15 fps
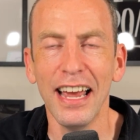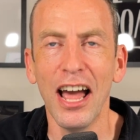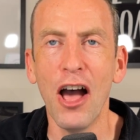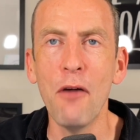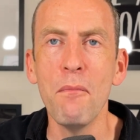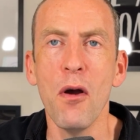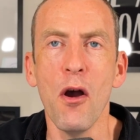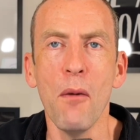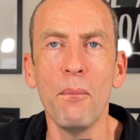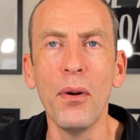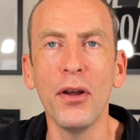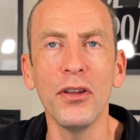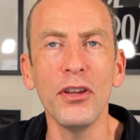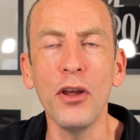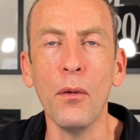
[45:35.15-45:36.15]
Um,
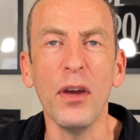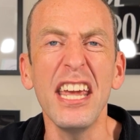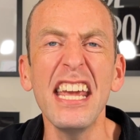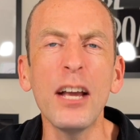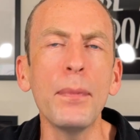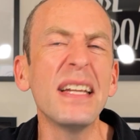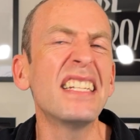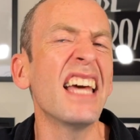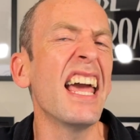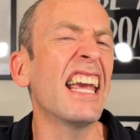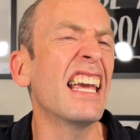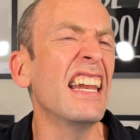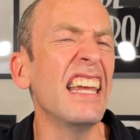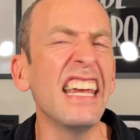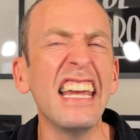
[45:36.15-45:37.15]
but you know, he could be
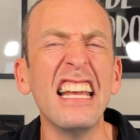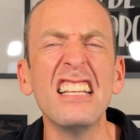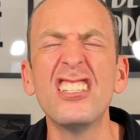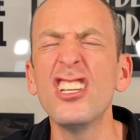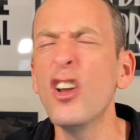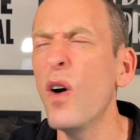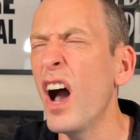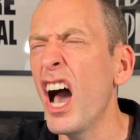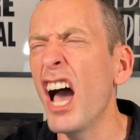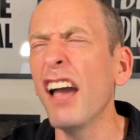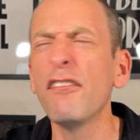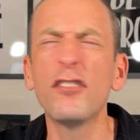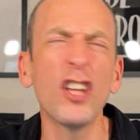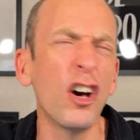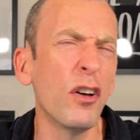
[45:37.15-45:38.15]
taking it easy. You know,
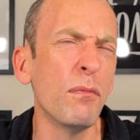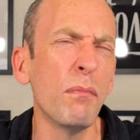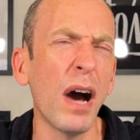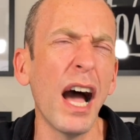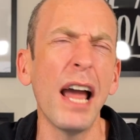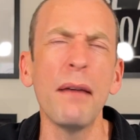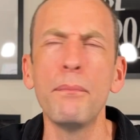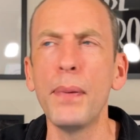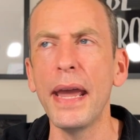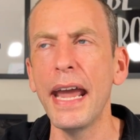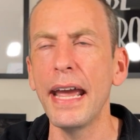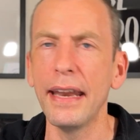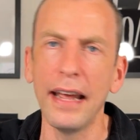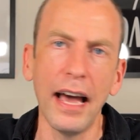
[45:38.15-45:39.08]
I've done my bit.